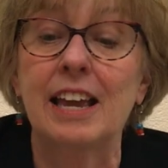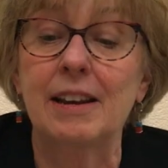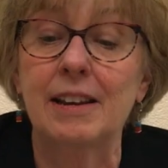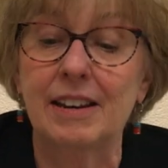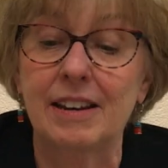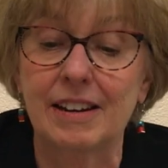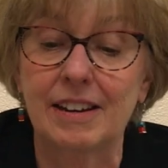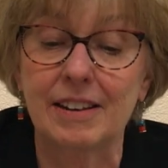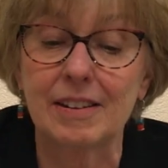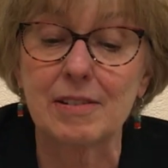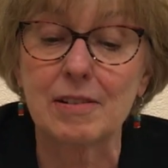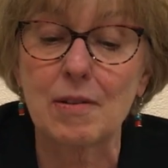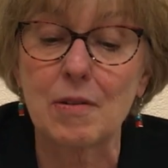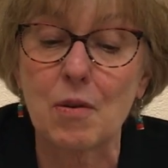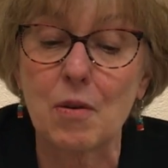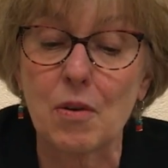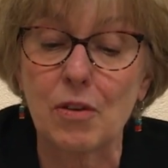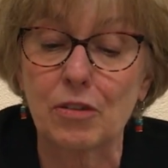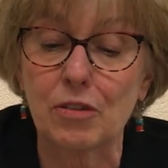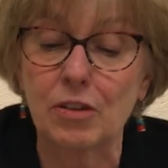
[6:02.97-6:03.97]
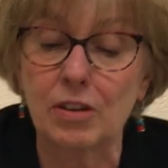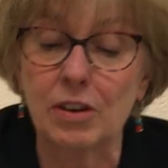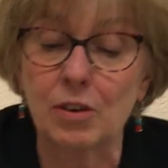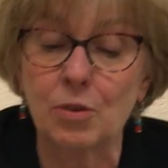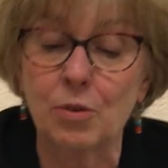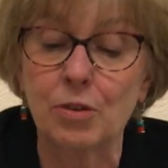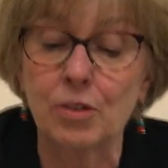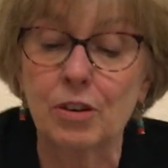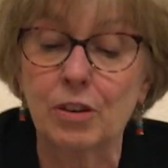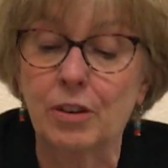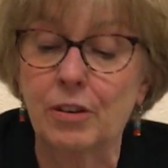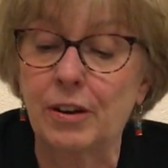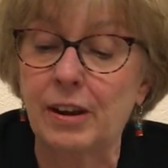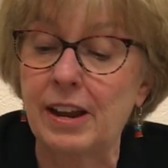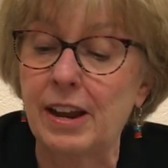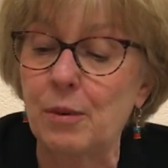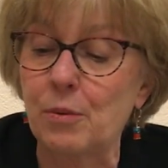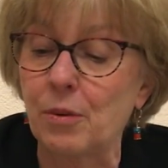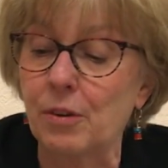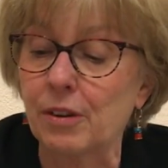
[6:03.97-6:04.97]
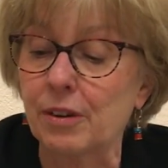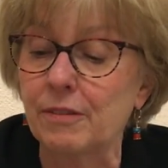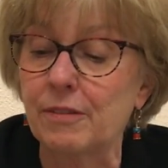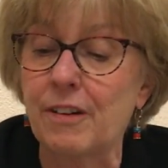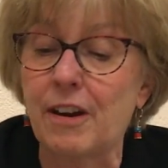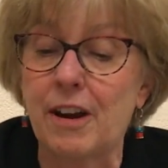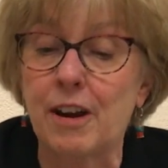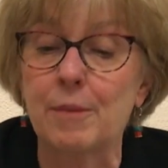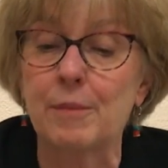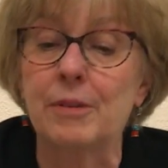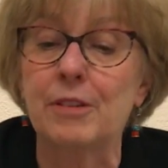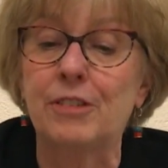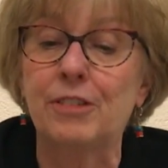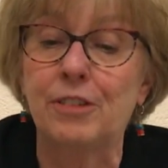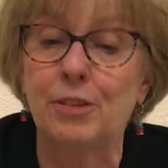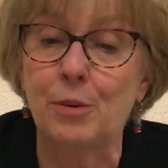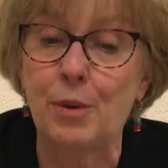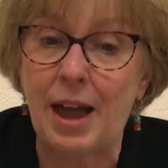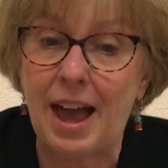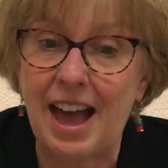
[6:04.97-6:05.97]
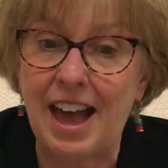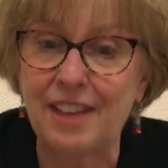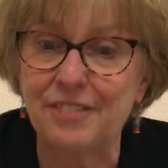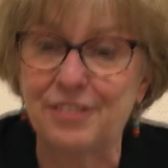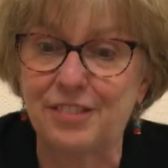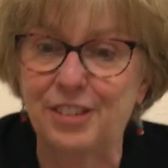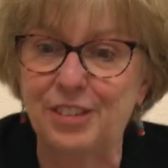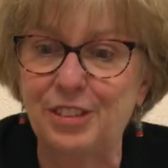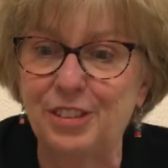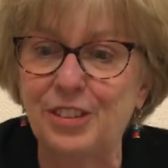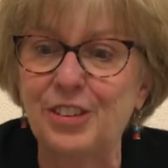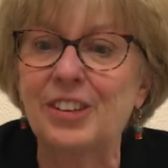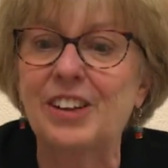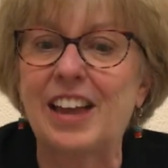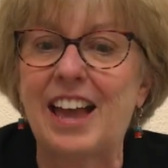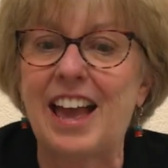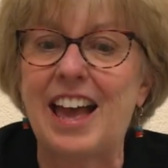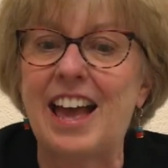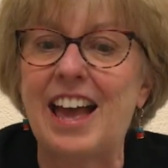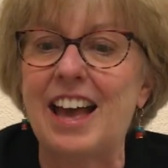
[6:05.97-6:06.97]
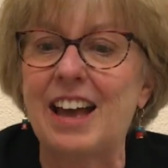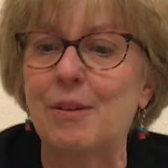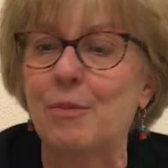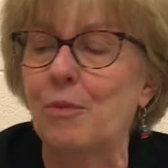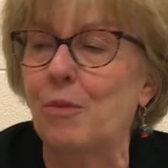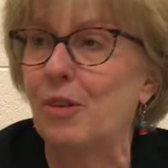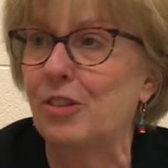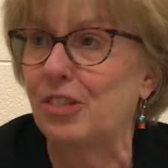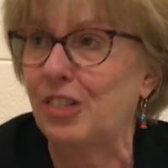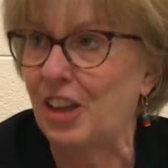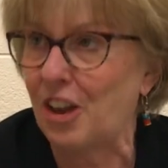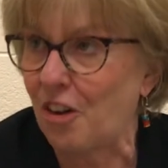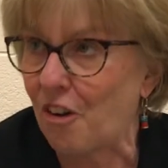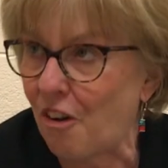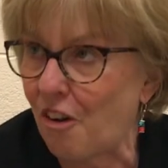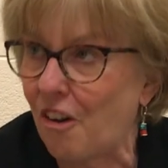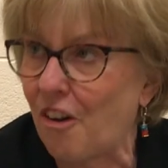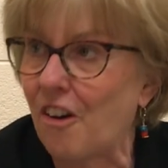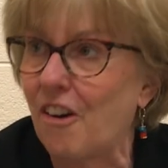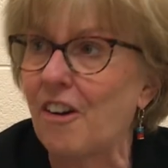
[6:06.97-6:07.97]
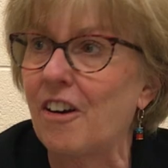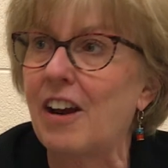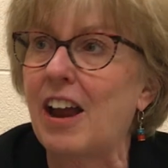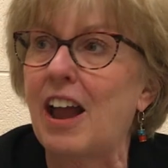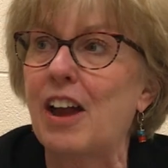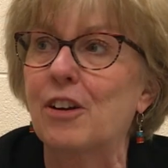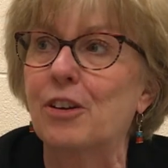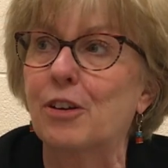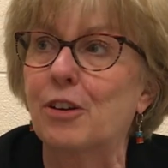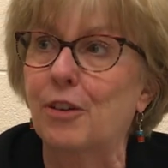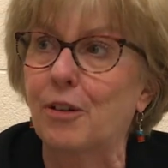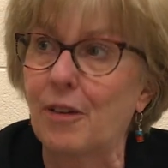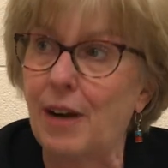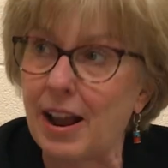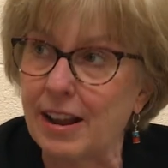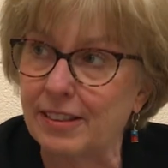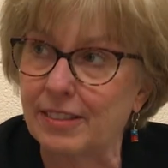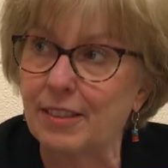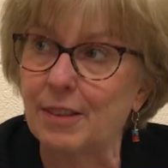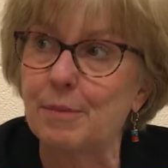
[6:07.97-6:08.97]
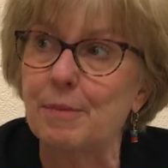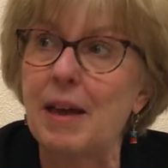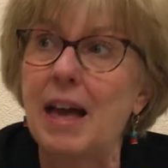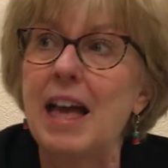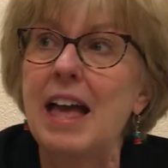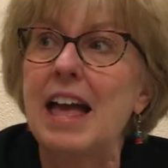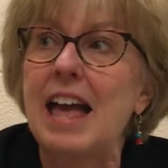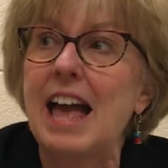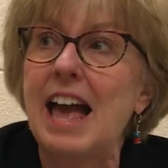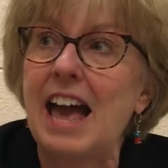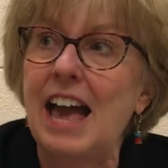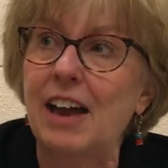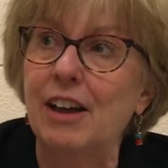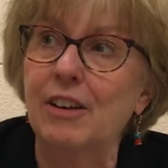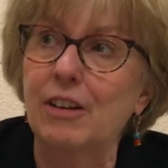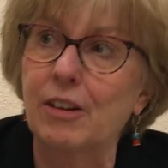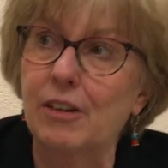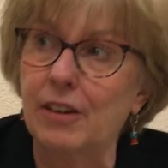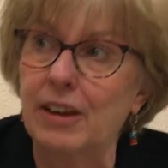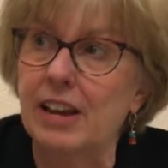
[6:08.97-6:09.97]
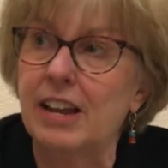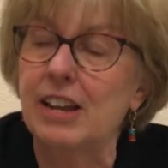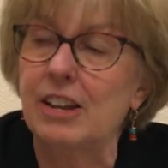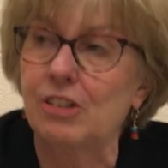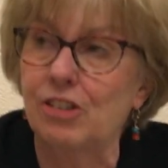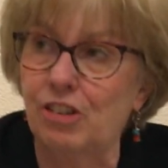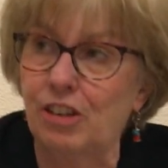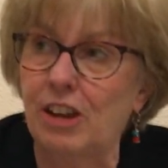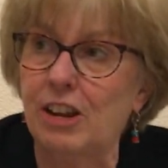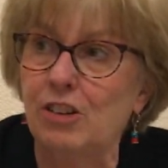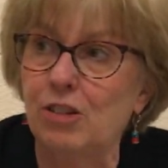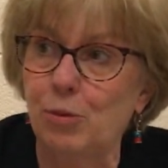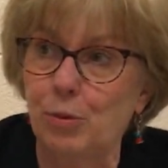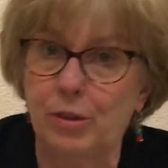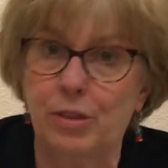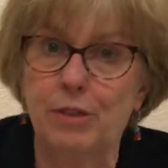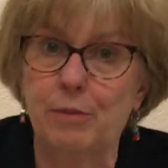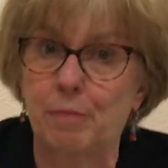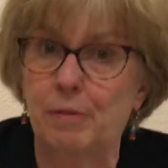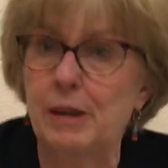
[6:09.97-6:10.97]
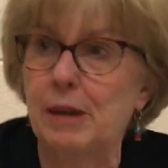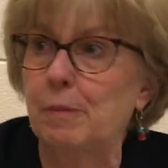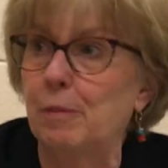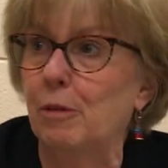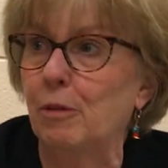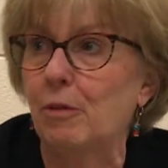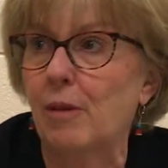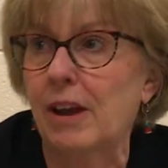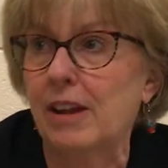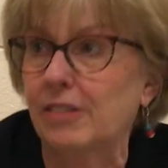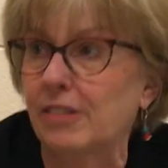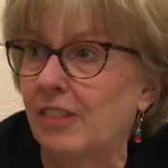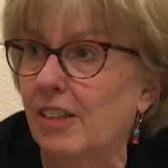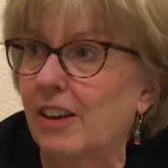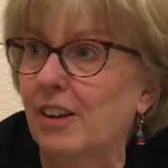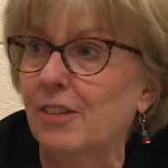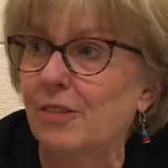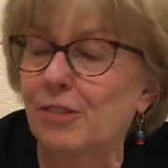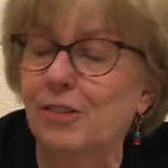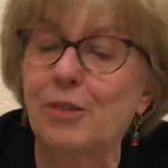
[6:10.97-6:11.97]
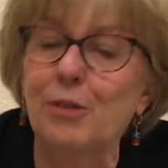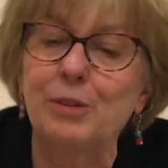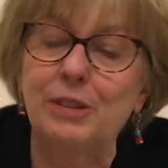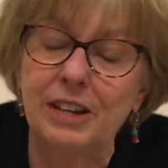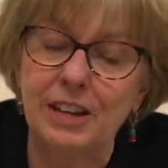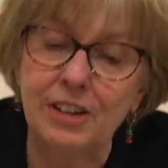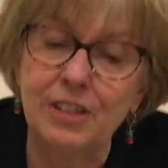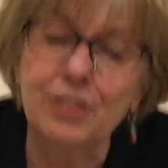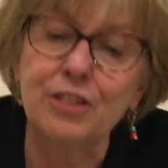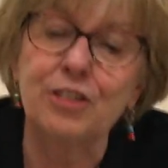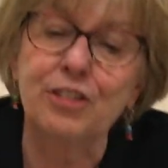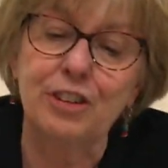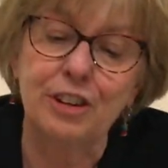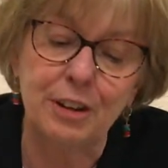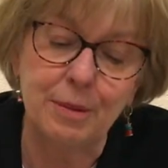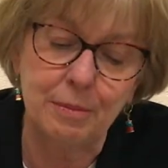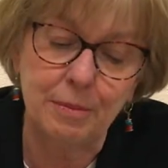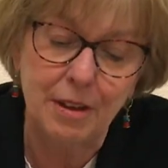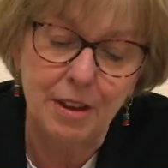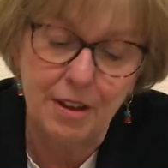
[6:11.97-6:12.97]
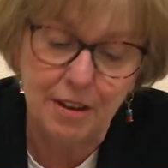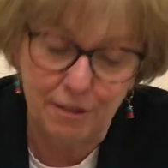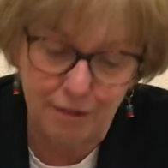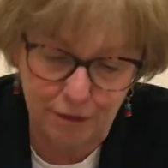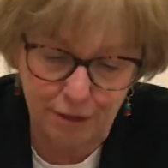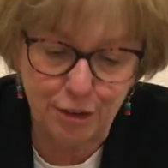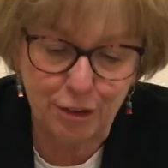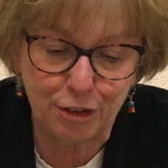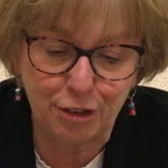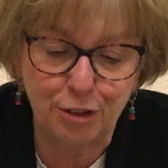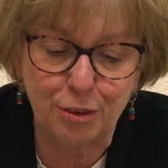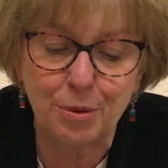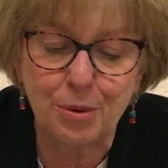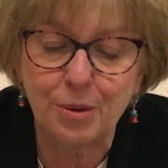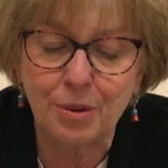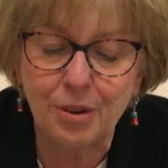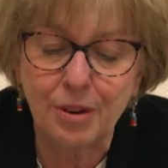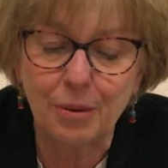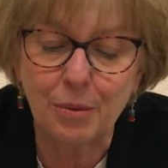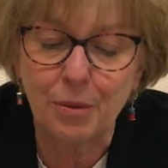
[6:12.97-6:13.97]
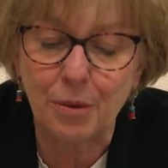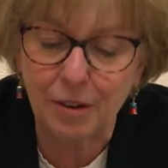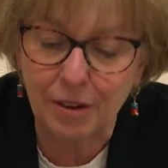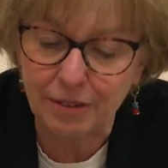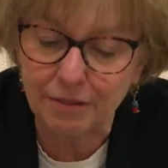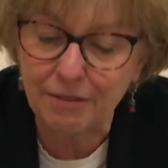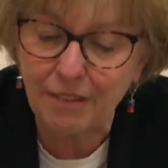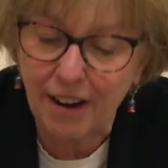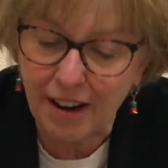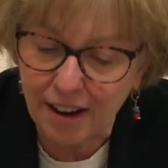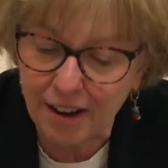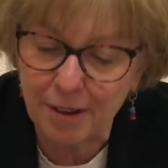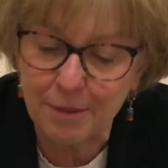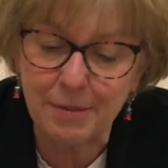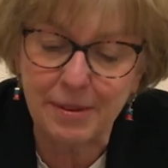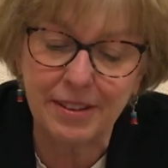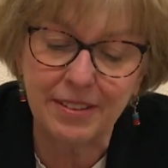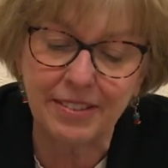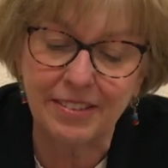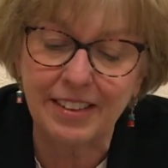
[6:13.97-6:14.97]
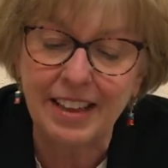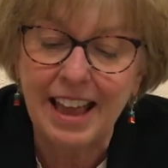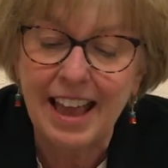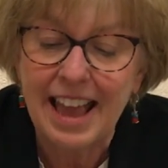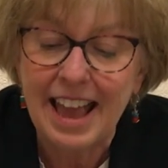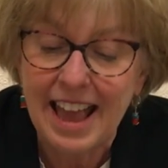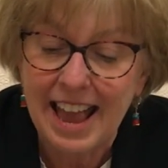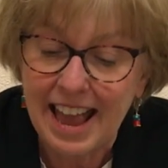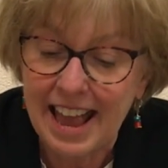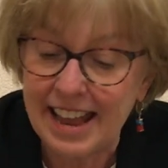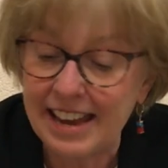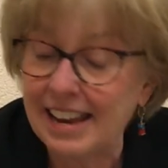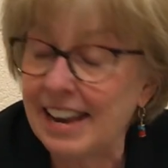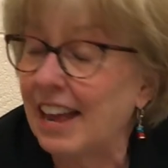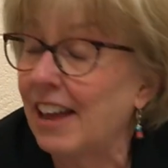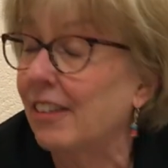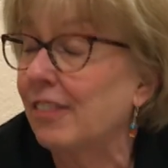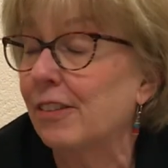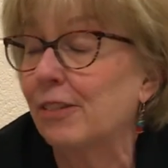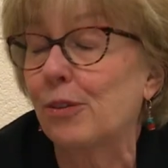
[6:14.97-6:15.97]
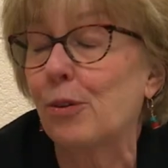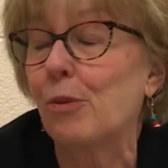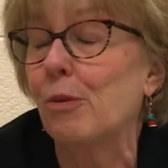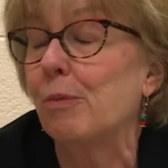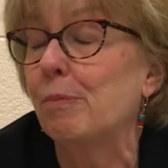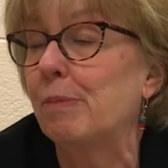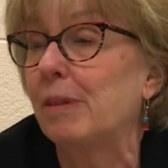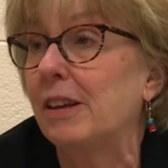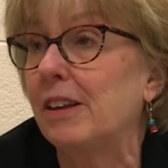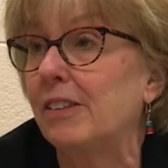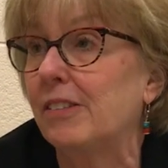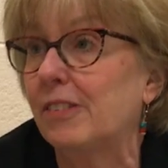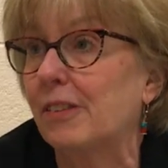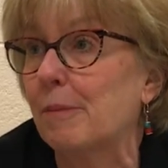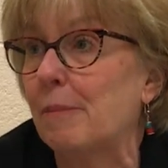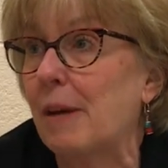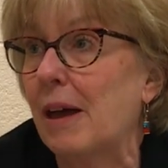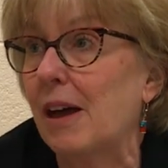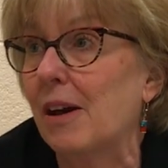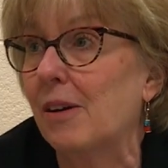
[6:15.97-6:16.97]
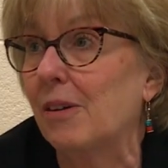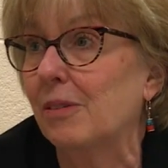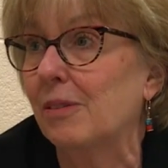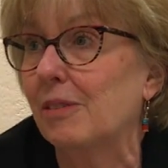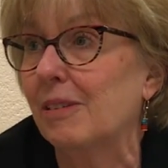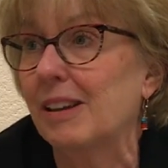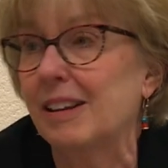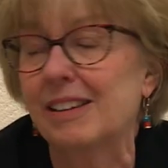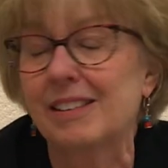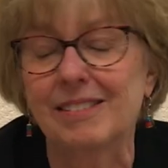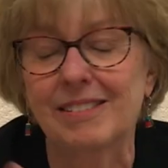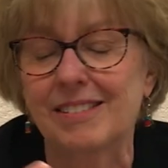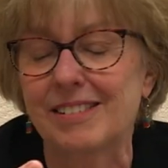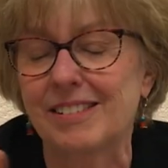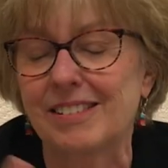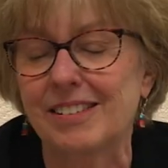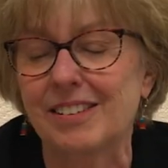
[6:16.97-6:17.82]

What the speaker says: at, in order to create work environments, you have to look at what they are, how to correct them, how to create change with the people right there. So leadership, for sure, work environments, and now this whole piece about, and